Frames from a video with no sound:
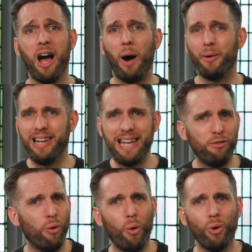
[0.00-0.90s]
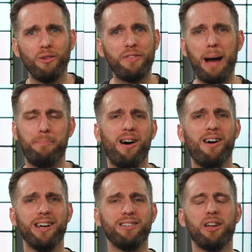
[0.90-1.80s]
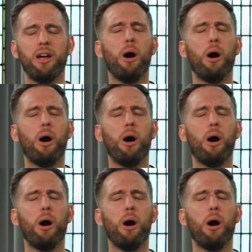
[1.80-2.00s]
I would leave all of that behind.